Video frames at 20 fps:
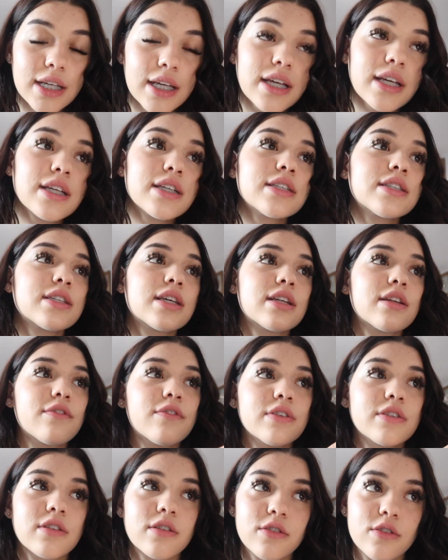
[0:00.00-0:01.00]
is and if
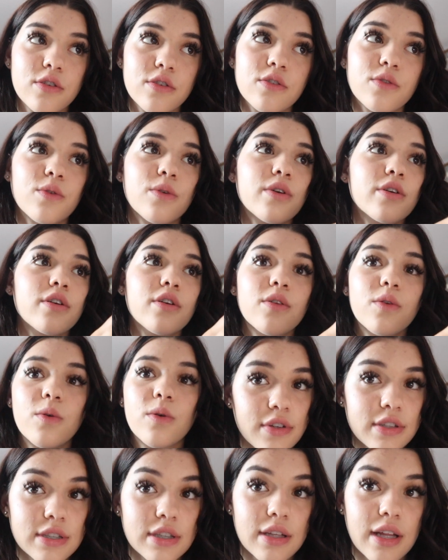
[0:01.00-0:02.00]
it's a tutorial
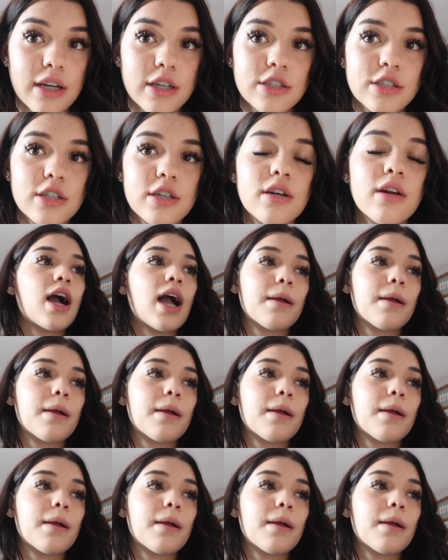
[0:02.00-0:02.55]
or if it's a lecture.